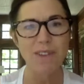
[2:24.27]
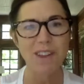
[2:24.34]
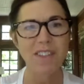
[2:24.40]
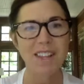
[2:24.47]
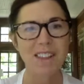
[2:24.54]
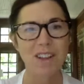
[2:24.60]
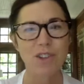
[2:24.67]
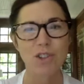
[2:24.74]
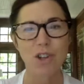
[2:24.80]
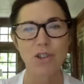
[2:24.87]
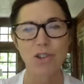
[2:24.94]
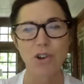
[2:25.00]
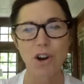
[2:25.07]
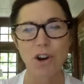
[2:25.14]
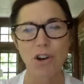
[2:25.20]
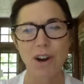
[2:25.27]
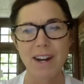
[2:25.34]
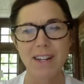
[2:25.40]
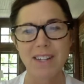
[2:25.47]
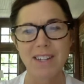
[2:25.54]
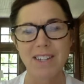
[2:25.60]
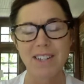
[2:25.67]
I think that those are our
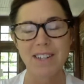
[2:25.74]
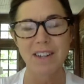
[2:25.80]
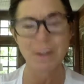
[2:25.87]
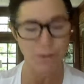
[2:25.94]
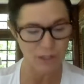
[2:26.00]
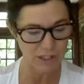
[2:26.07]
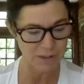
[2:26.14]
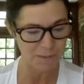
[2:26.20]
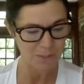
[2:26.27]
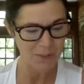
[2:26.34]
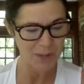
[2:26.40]
greatest gifts.